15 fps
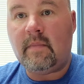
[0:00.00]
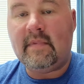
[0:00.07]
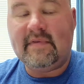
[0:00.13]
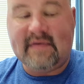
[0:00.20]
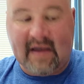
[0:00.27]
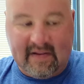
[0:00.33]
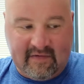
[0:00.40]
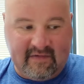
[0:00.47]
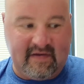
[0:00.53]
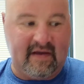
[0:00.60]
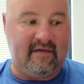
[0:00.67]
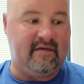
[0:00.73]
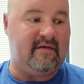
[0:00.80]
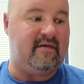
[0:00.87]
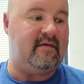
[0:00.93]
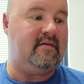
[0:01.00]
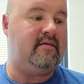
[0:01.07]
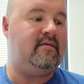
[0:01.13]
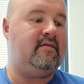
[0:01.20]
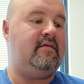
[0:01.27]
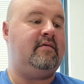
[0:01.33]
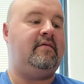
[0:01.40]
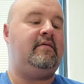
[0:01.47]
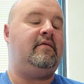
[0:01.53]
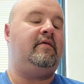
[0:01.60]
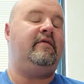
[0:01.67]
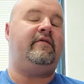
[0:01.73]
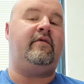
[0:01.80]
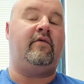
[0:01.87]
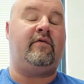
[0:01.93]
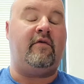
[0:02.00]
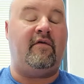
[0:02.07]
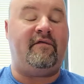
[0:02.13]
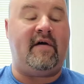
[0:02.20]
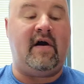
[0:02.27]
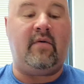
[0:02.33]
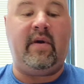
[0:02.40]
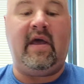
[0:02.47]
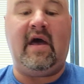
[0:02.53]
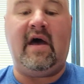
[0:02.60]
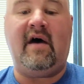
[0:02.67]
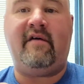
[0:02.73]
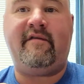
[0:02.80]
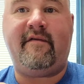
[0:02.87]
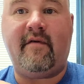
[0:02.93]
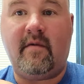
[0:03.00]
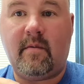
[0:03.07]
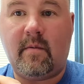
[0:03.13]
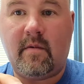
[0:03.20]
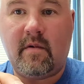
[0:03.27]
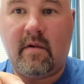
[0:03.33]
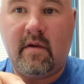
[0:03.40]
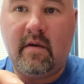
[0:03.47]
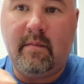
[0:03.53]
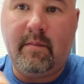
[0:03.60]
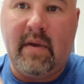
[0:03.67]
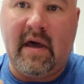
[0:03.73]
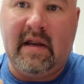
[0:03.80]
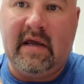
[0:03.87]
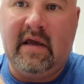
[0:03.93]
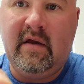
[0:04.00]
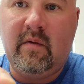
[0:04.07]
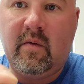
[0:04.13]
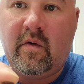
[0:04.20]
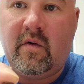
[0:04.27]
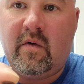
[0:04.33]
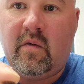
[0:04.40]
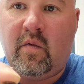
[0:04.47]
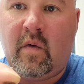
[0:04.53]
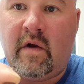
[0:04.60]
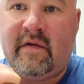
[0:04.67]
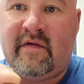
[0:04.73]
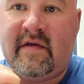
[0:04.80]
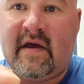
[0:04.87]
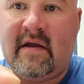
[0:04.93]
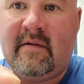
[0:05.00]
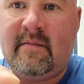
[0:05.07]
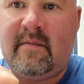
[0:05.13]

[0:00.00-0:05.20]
10 cents. So far we have penny, 1 cent.